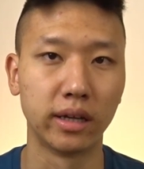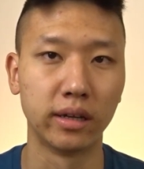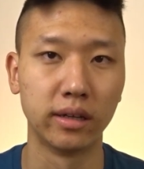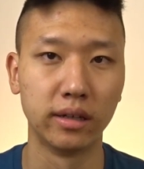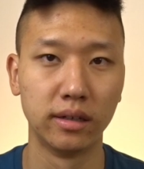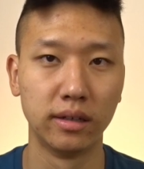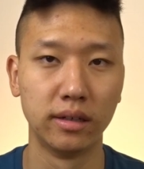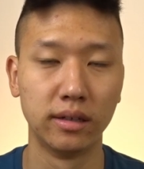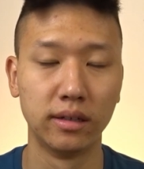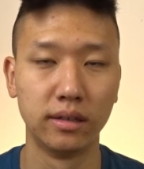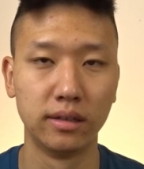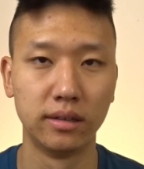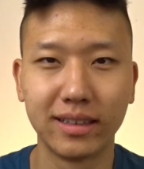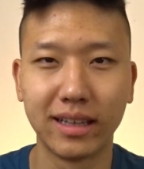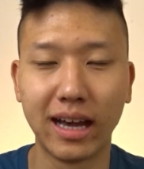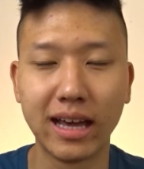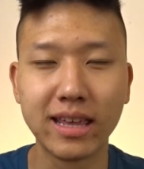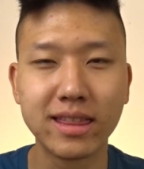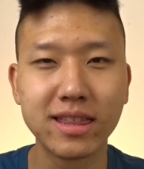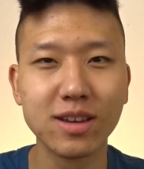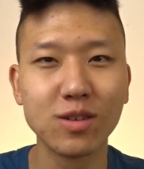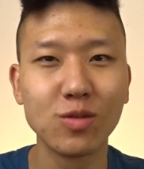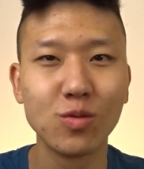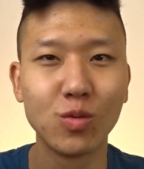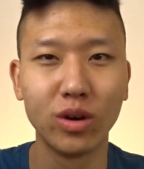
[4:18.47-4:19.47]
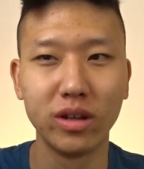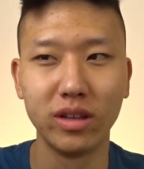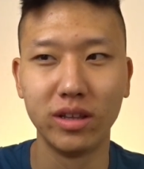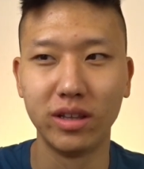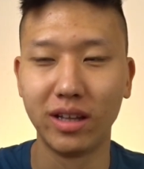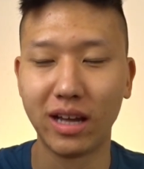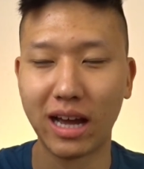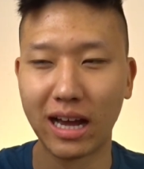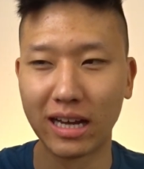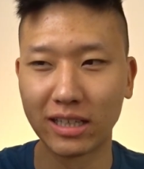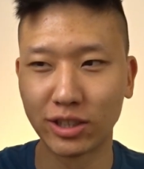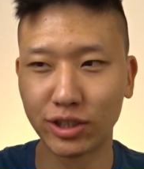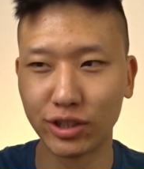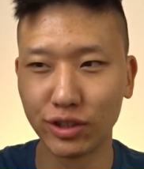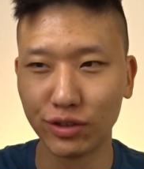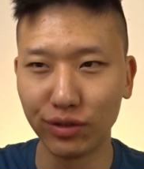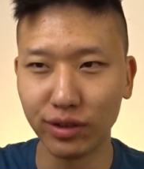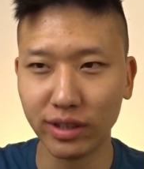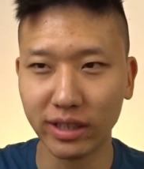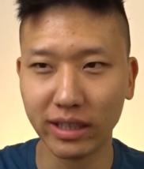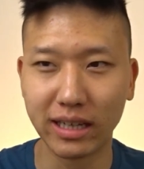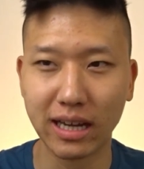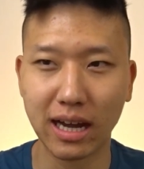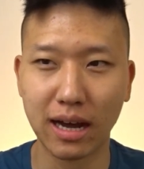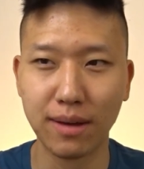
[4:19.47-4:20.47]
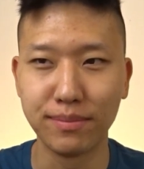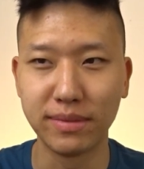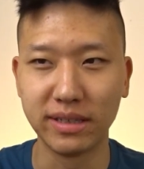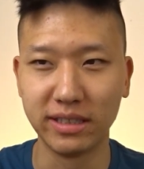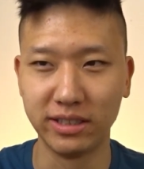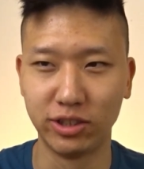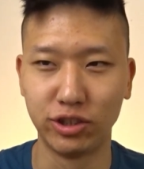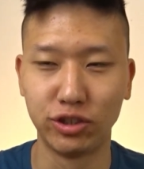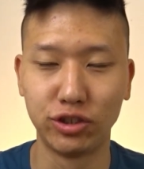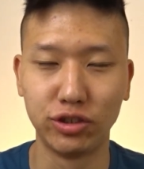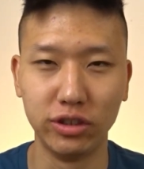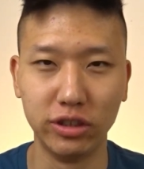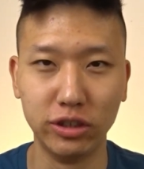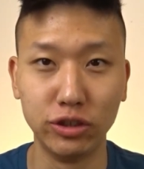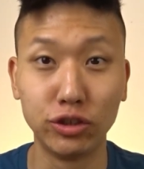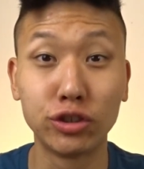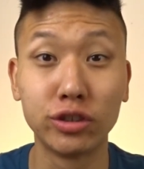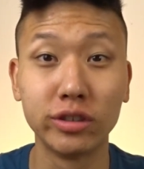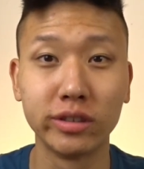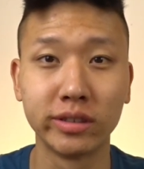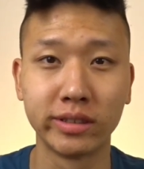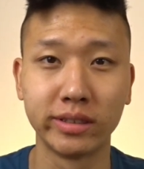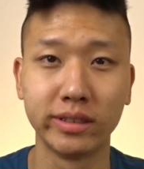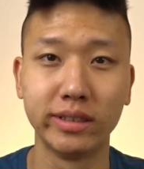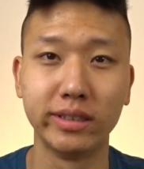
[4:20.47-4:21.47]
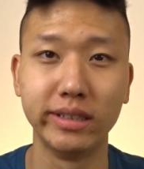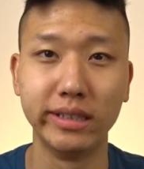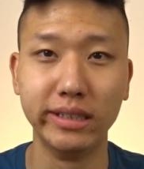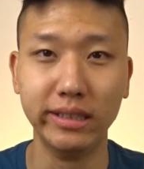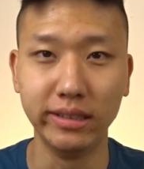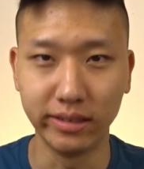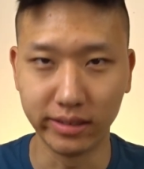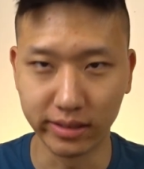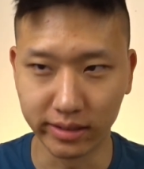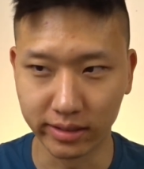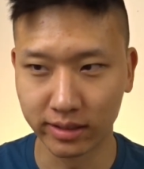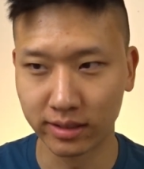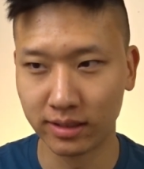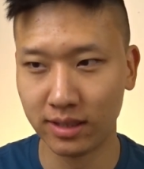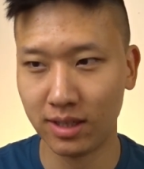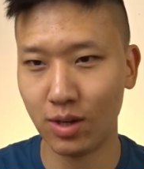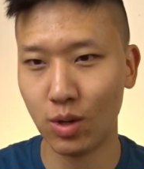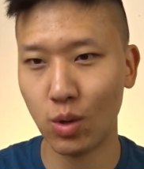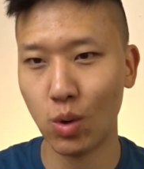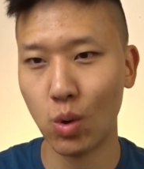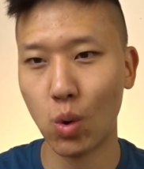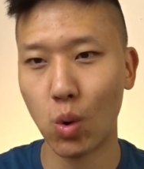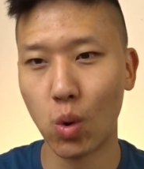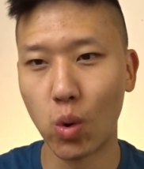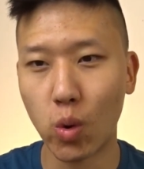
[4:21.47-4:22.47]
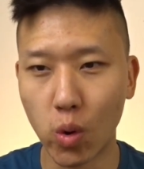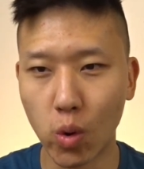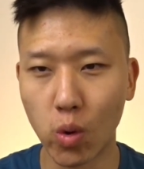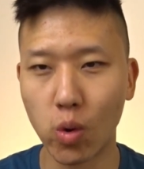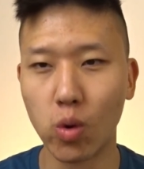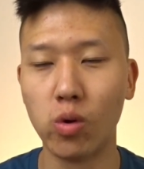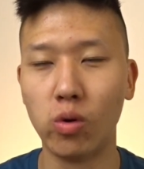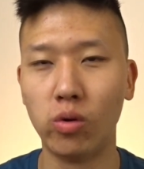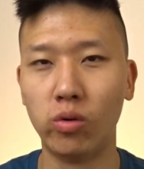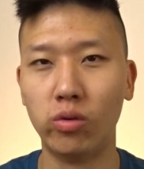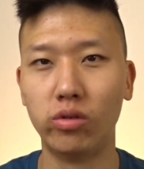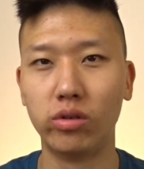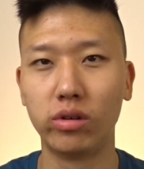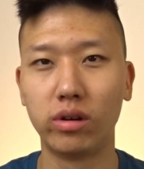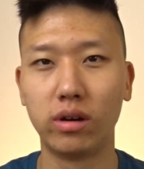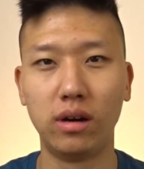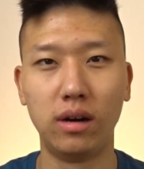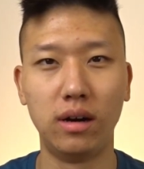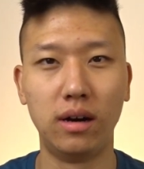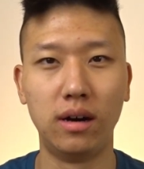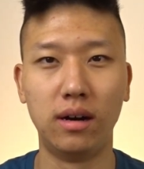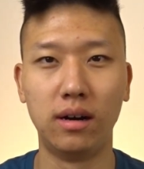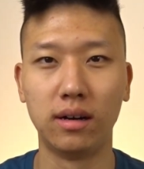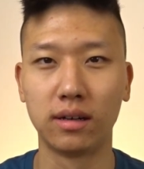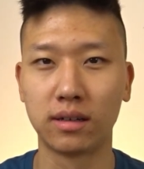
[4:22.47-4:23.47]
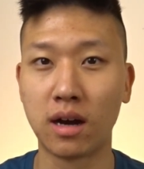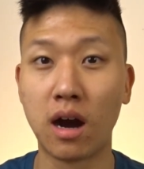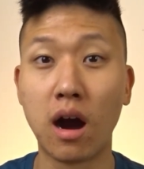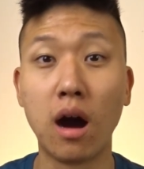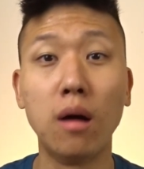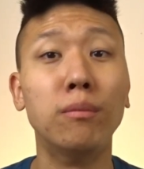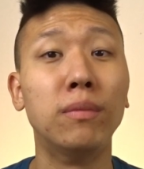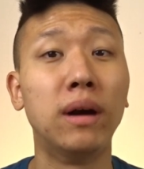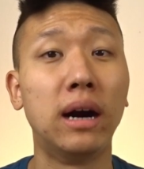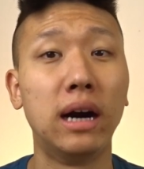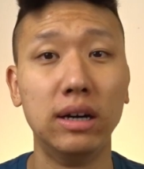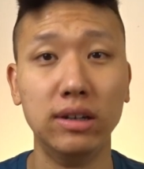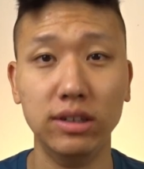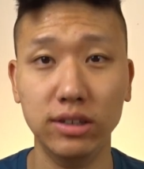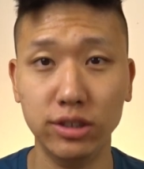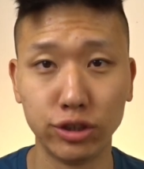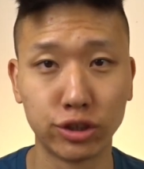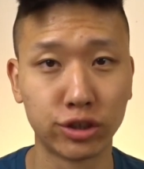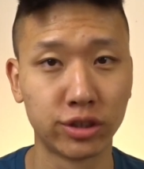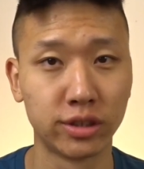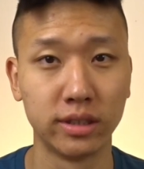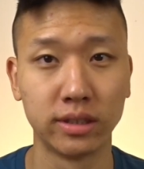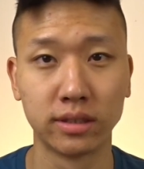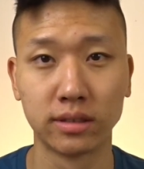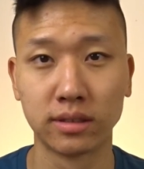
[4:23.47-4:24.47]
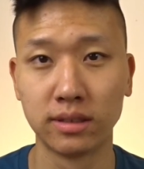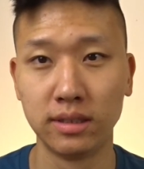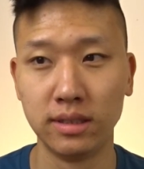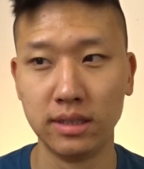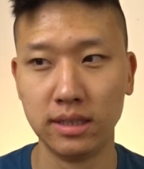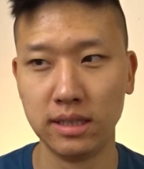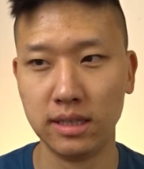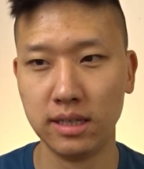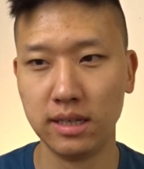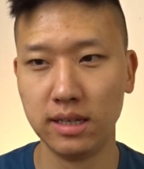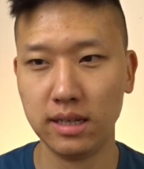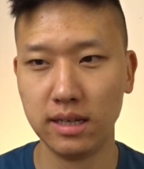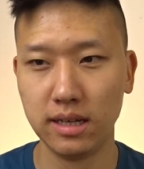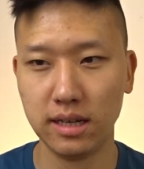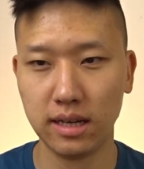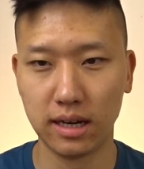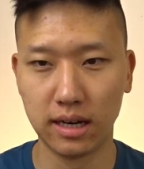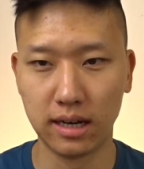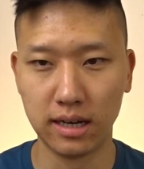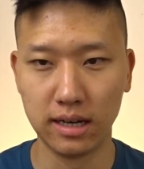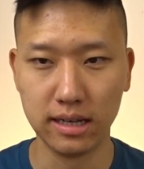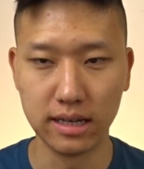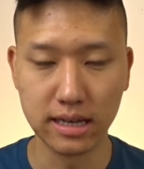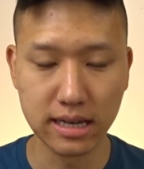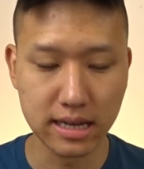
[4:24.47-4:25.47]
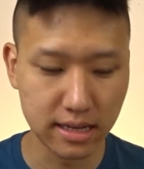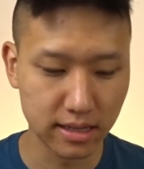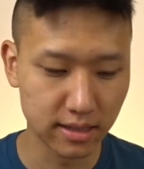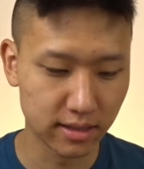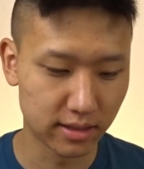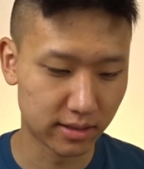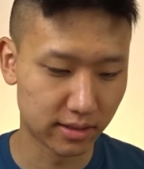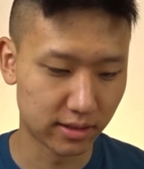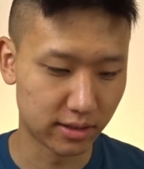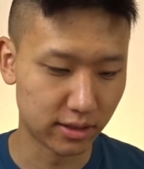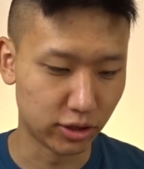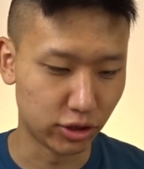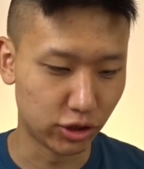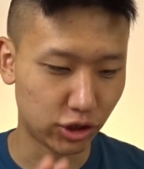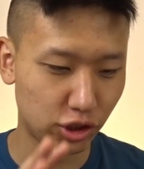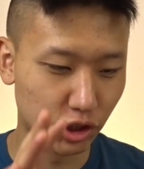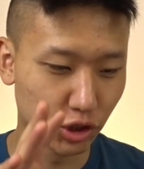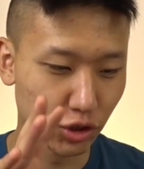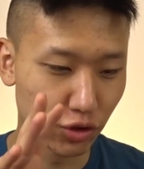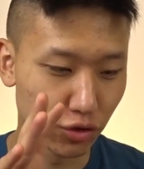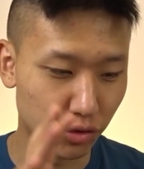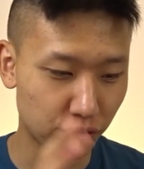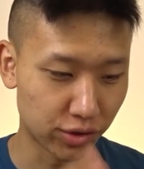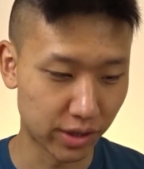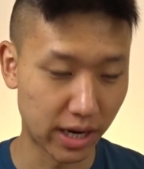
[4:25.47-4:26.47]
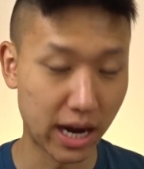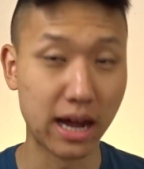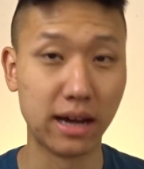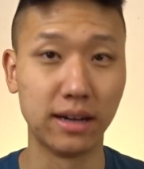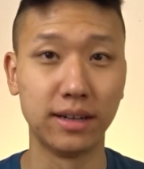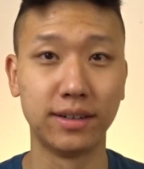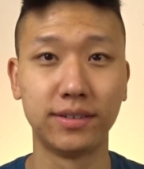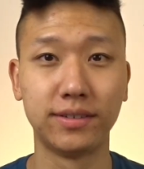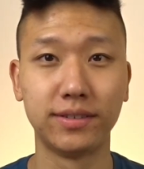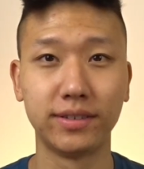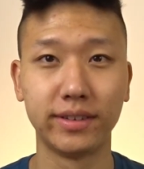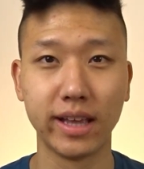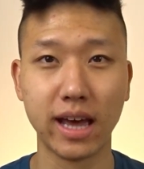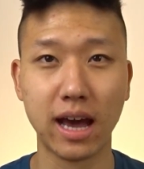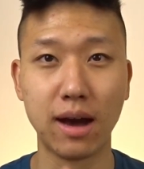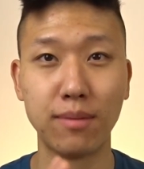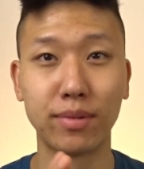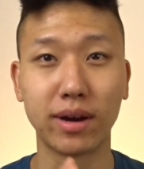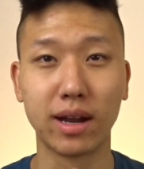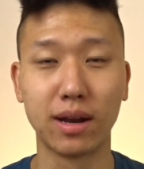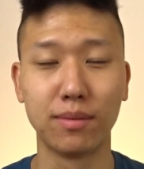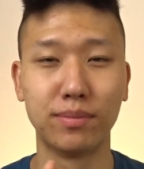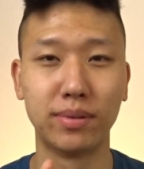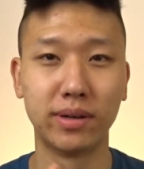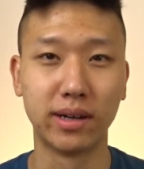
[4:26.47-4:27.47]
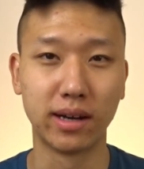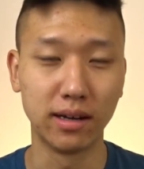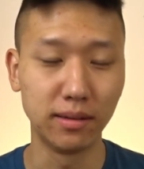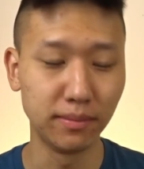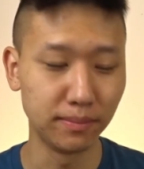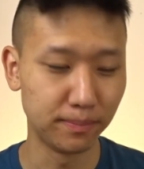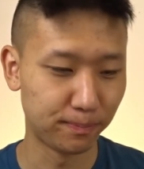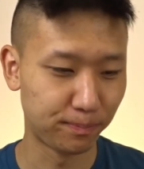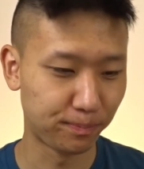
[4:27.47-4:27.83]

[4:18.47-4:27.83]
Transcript: And I think what actually really got me interested in this whole compound interest is this graph that I'm gonna put up,